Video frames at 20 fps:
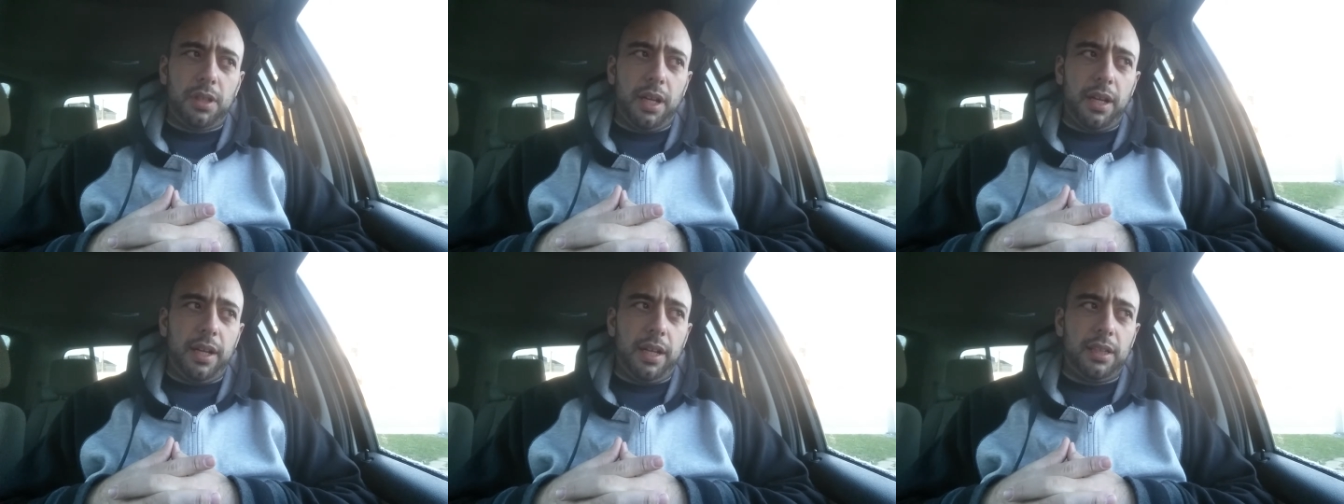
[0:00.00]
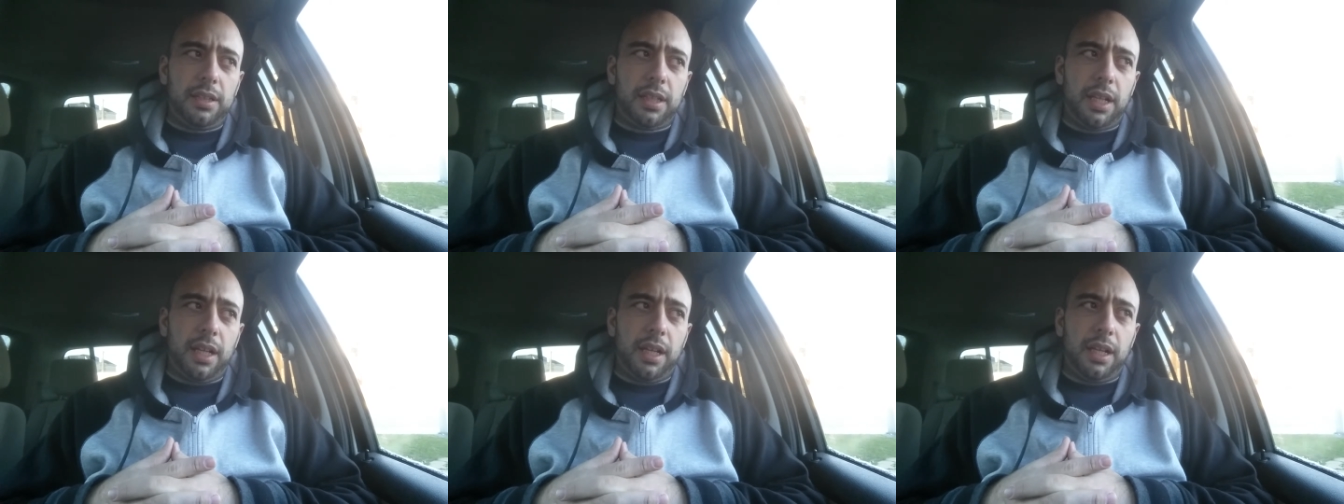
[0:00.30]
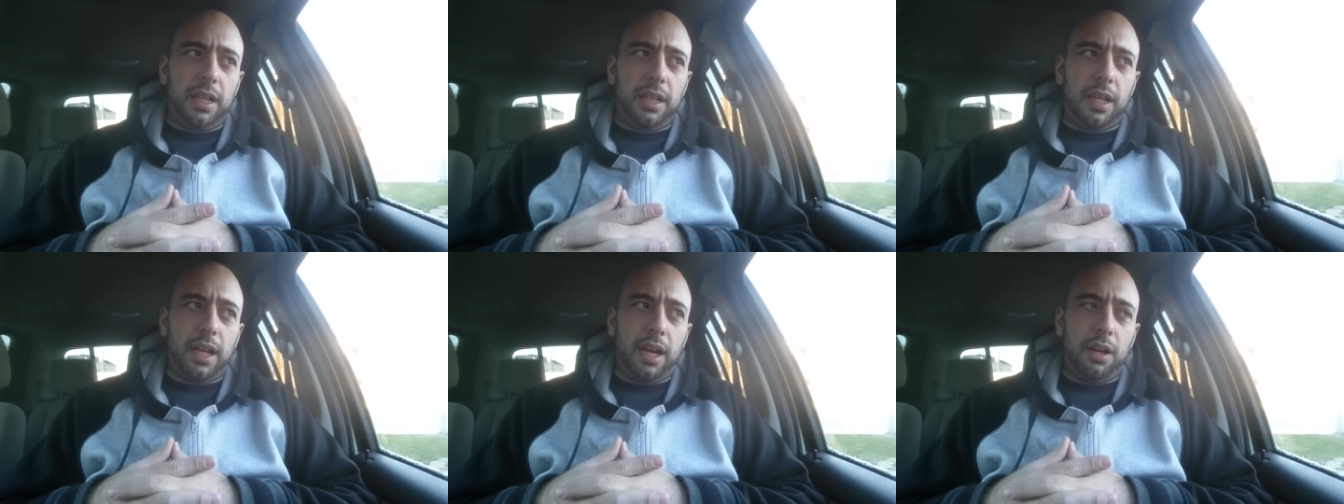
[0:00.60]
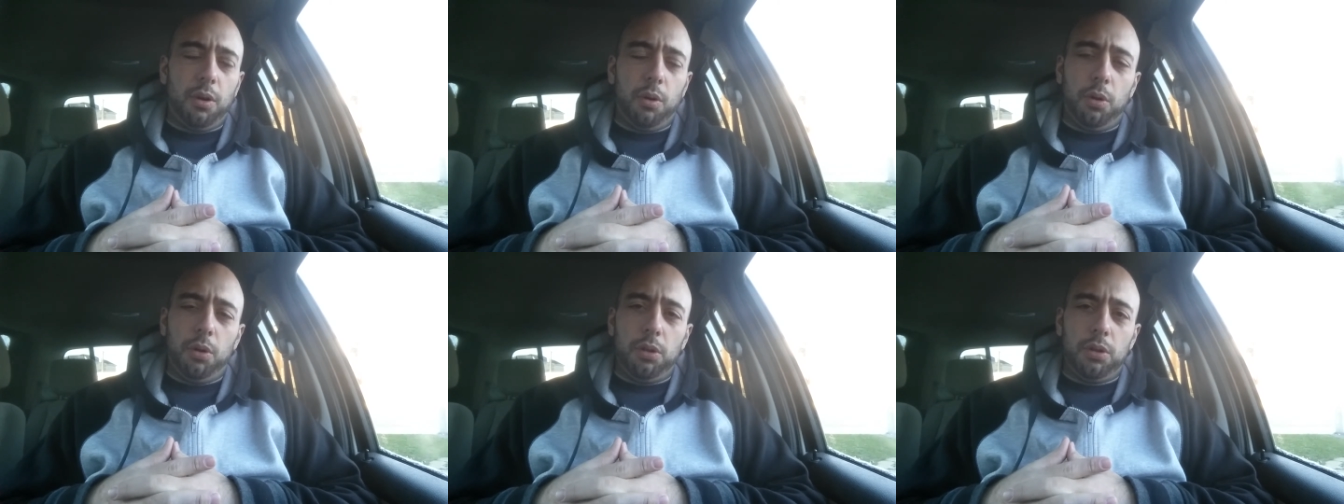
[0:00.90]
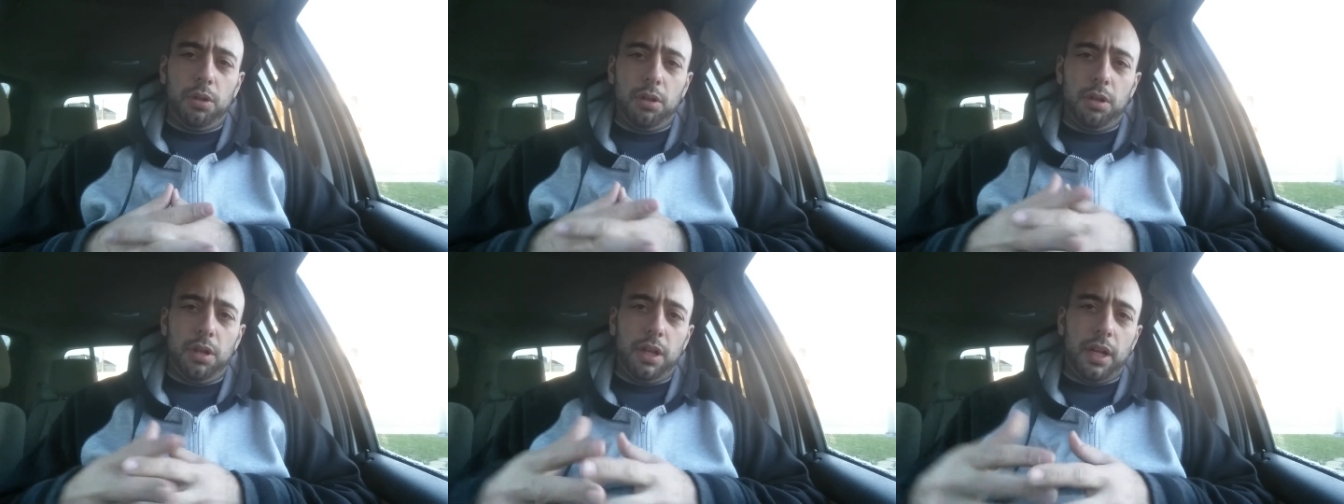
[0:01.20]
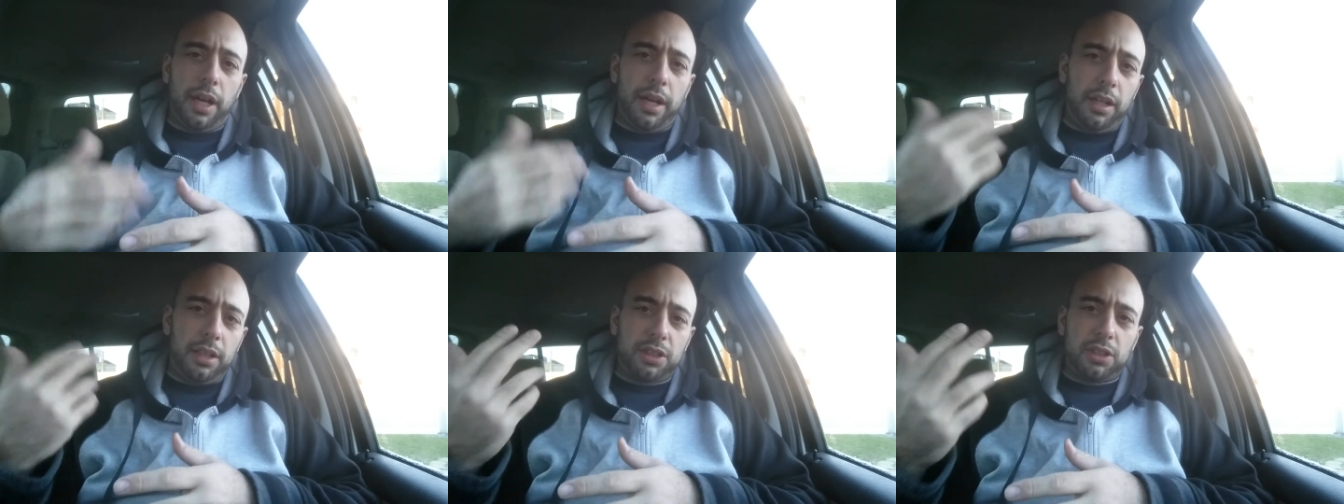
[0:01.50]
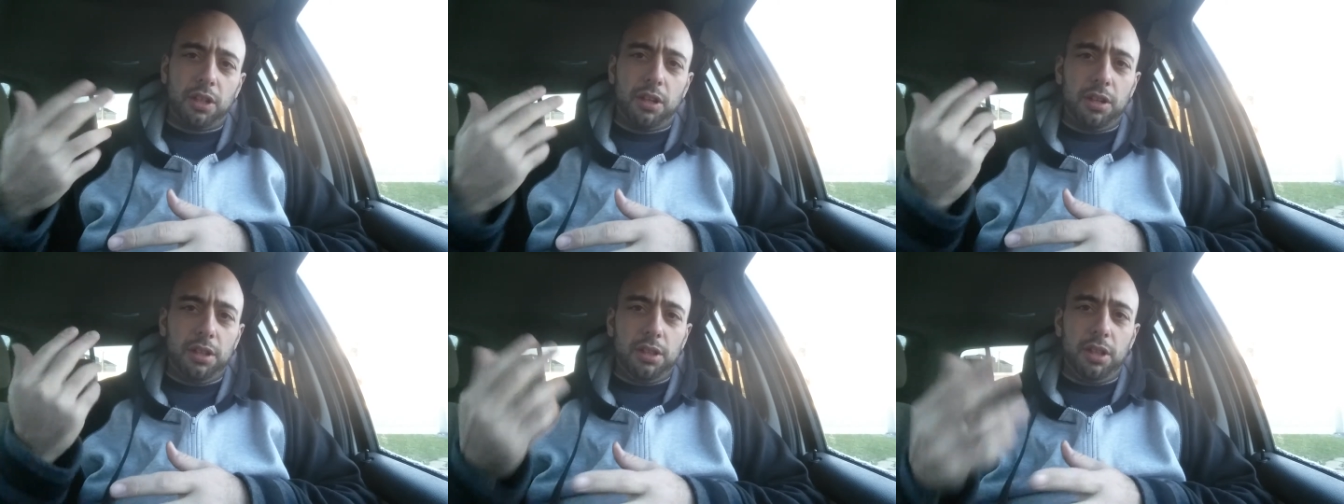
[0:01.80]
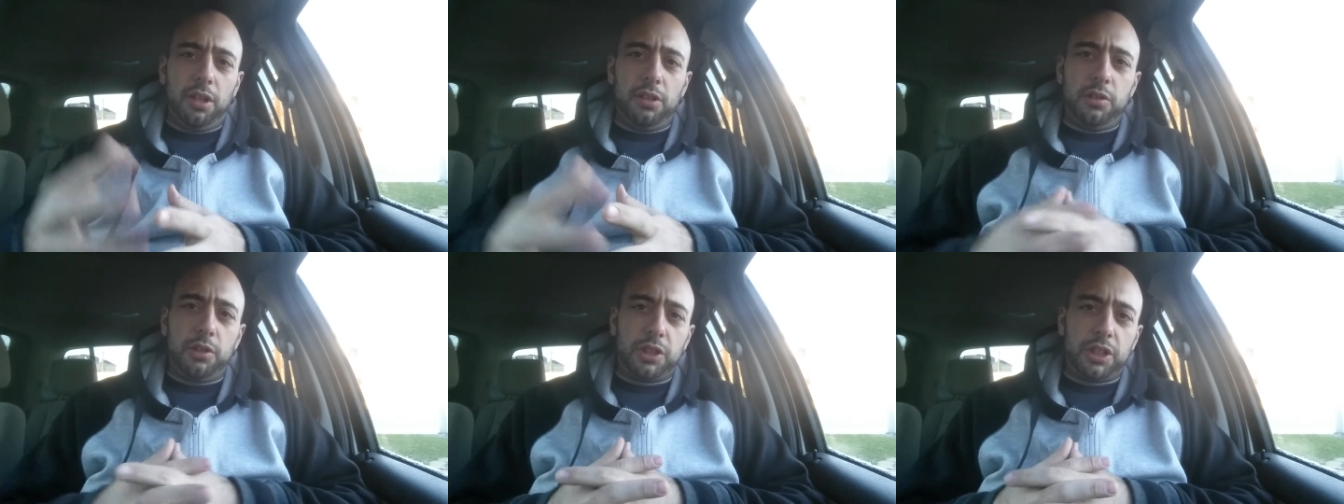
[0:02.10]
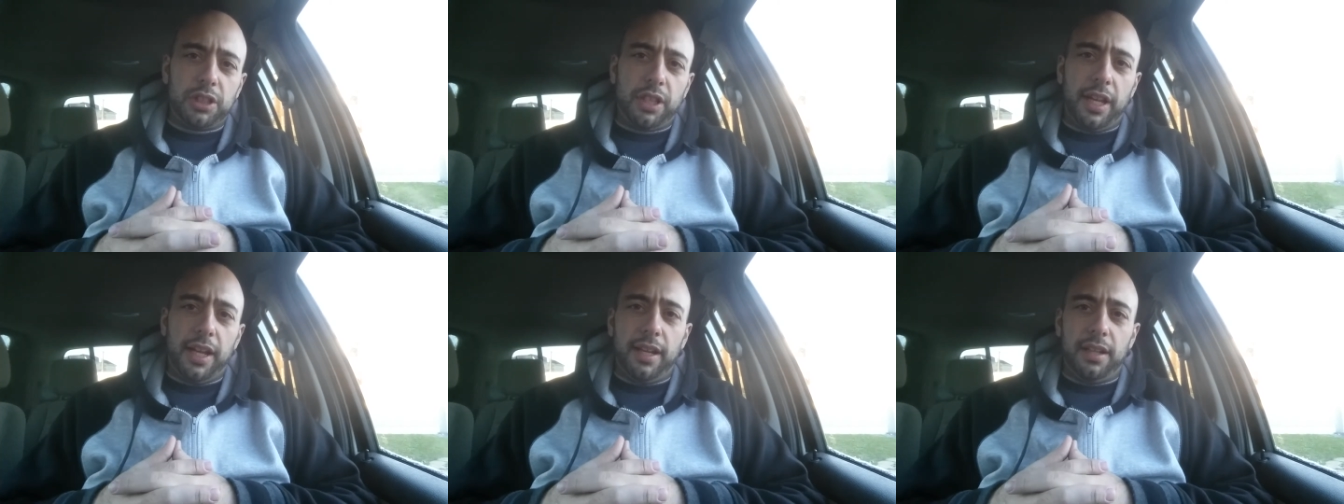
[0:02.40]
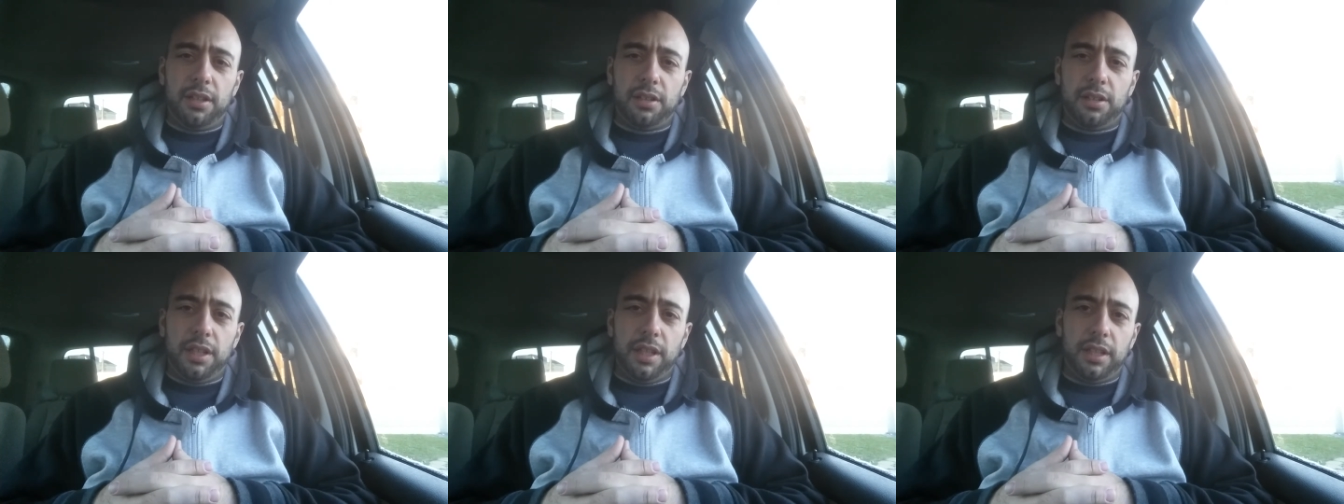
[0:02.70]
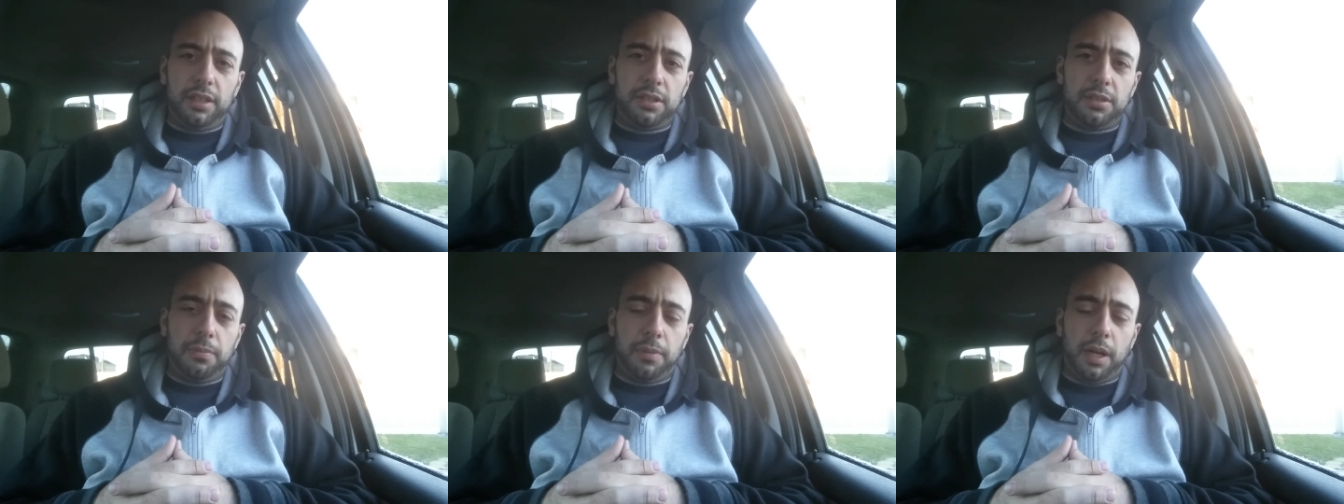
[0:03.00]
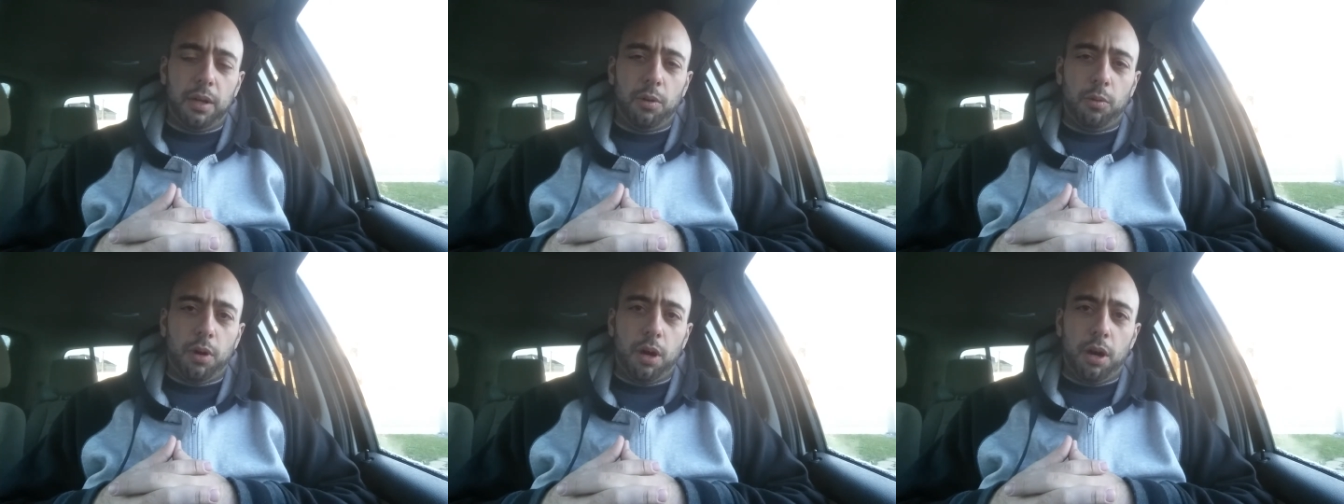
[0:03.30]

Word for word: then as I got older and I started to understand things about